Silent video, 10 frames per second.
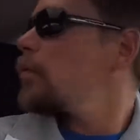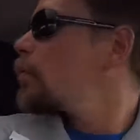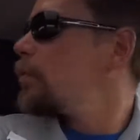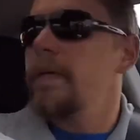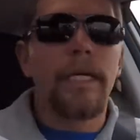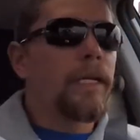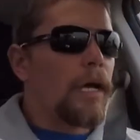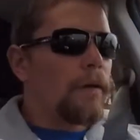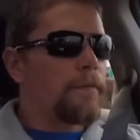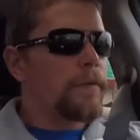would be
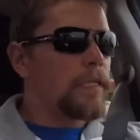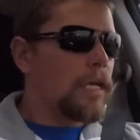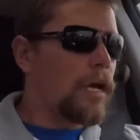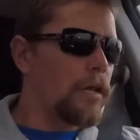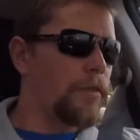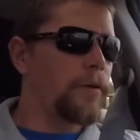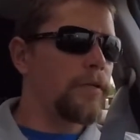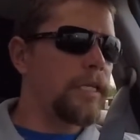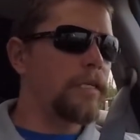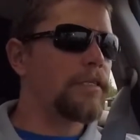enough to cut a
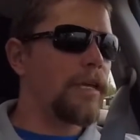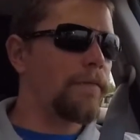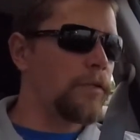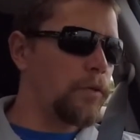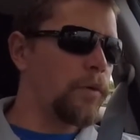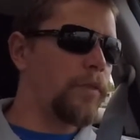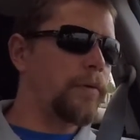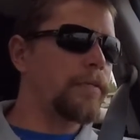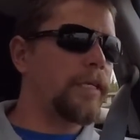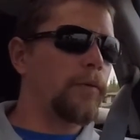13.7 to a
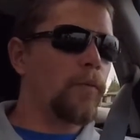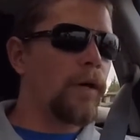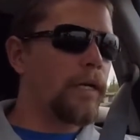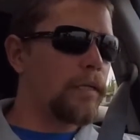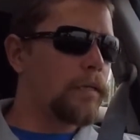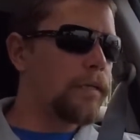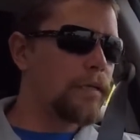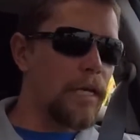13.1, because